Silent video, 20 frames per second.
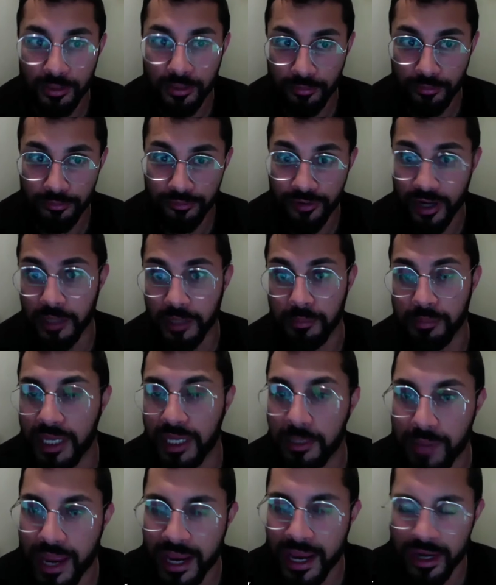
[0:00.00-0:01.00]
very
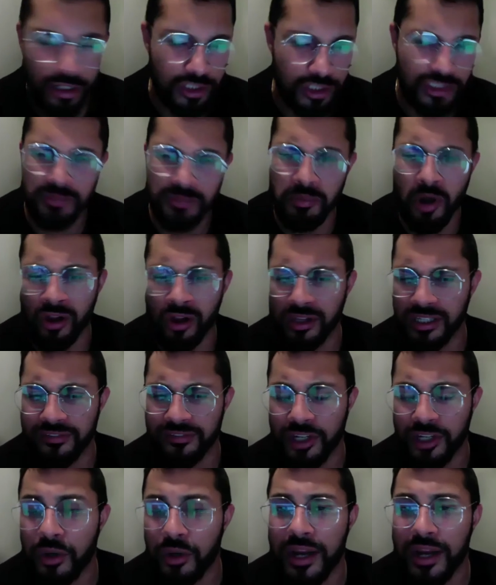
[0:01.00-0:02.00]
big bank or small,
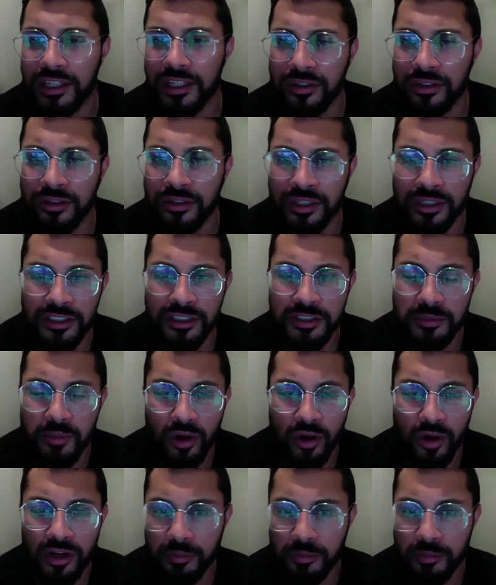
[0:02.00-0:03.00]
even credit union,
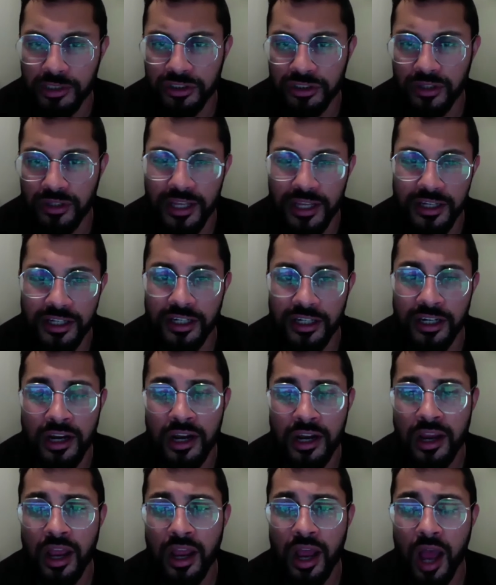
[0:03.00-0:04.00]
small commercial lender
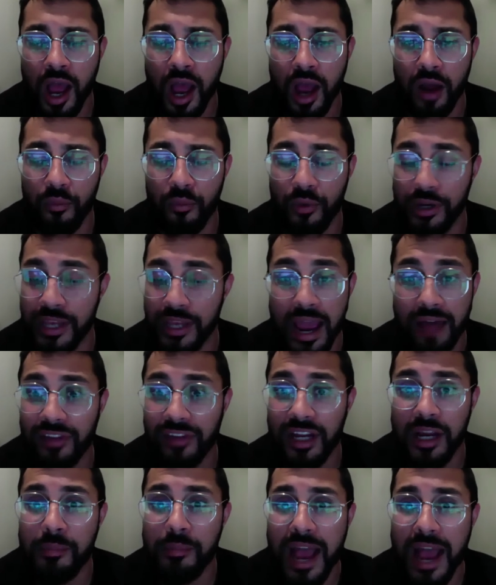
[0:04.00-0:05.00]
would have the
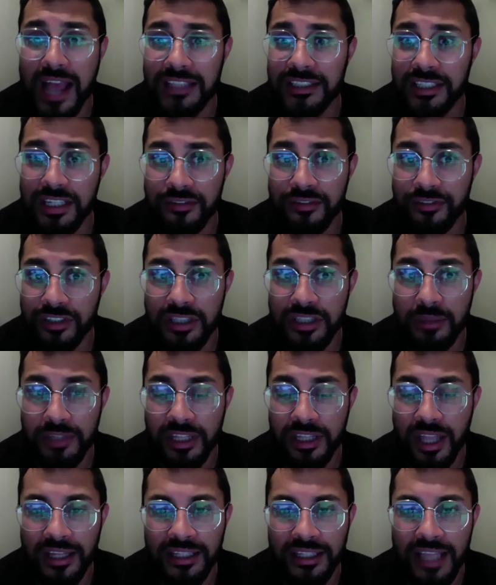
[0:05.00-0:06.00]
capacity for something
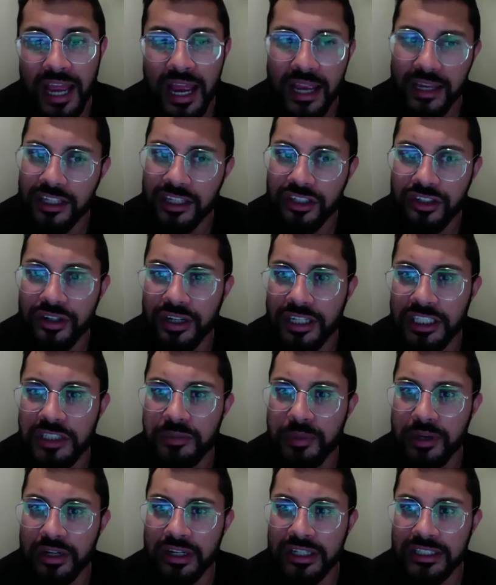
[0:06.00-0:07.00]
like that. In your
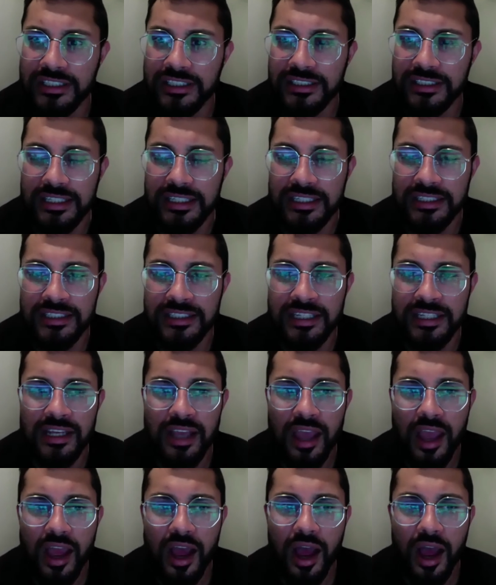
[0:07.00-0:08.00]
experience, is it
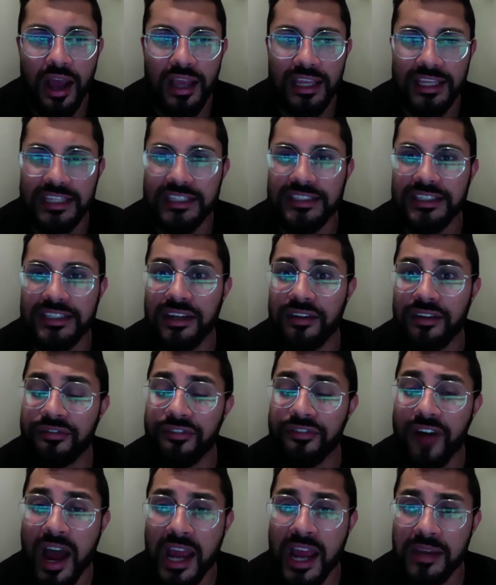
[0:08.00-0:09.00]
easy to
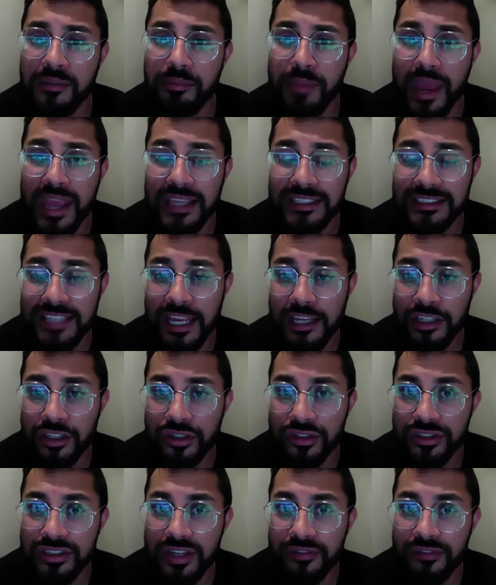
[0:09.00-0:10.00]
find banks that
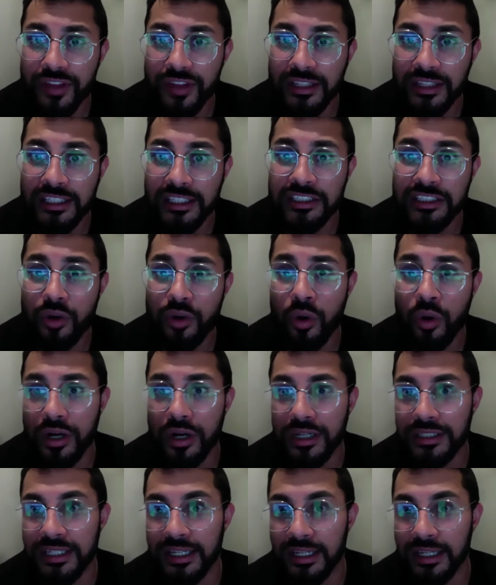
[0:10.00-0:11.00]
do stuff like this, or
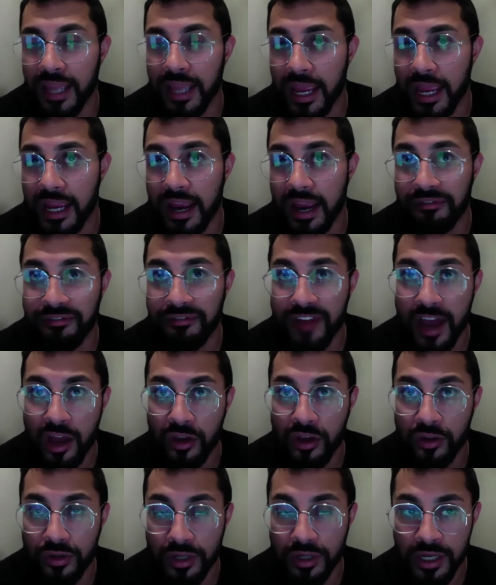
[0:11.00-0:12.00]
is it, hey, I
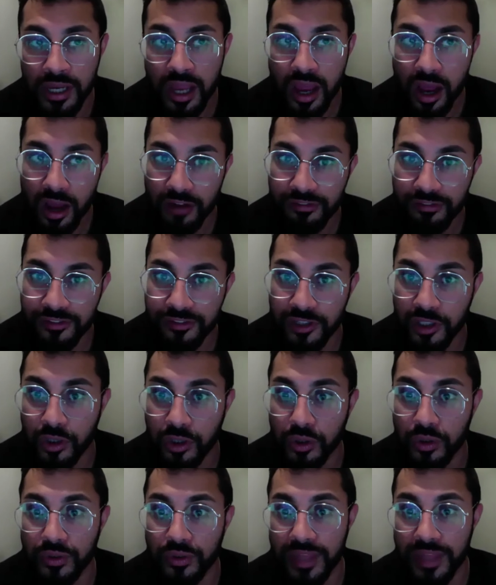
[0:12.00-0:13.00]
found a
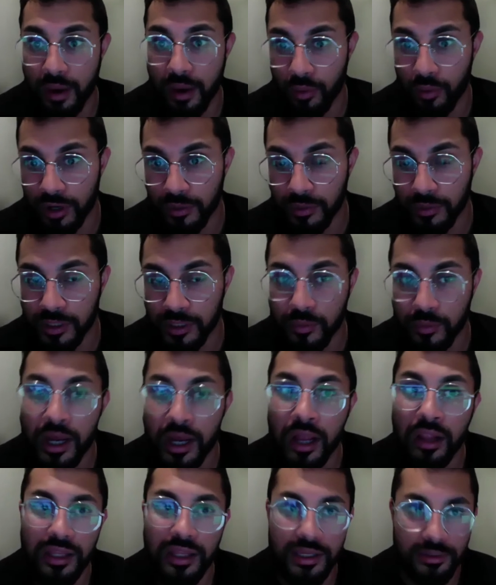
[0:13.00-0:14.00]
few that work really
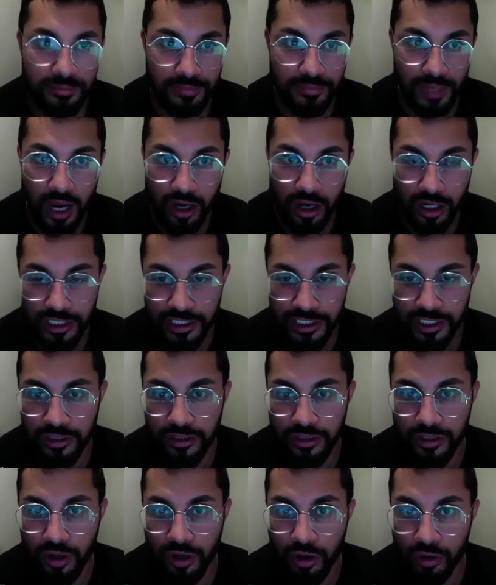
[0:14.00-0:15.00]
well and I'll
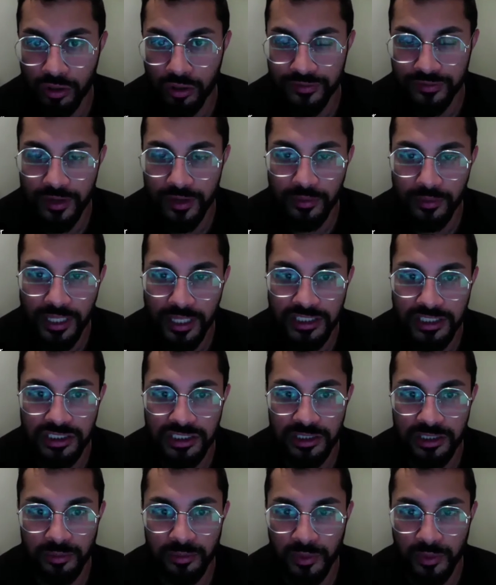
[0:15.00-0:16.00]
continue to cultivate
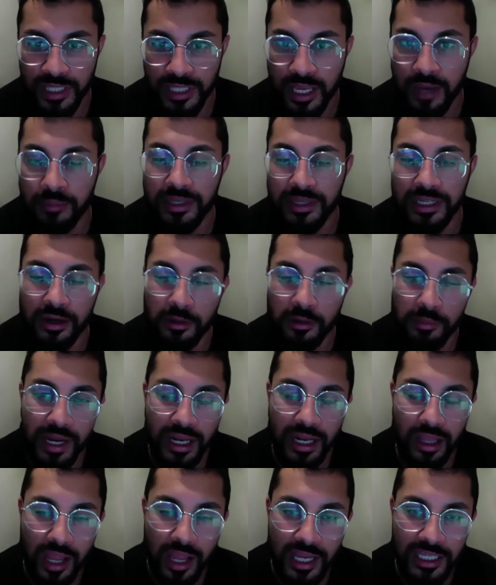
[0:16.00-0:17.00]
relationships with them and help my
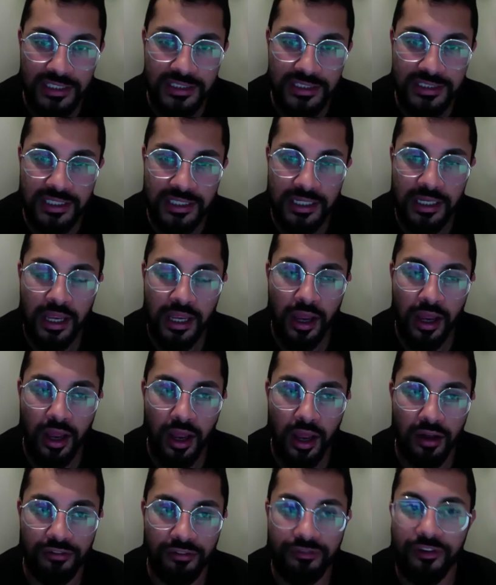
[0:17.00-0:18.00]
clients
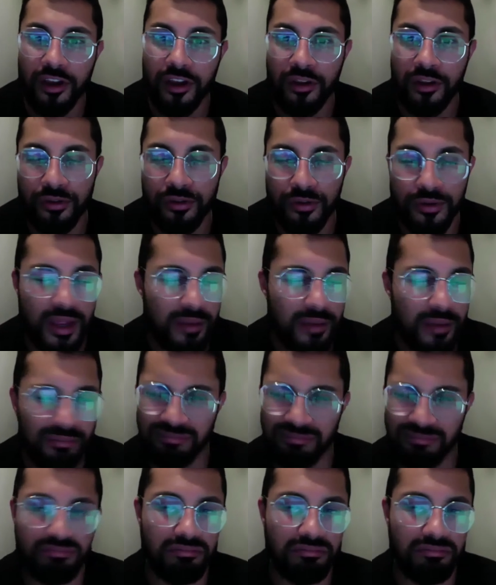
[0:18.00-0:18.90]
funnel through them?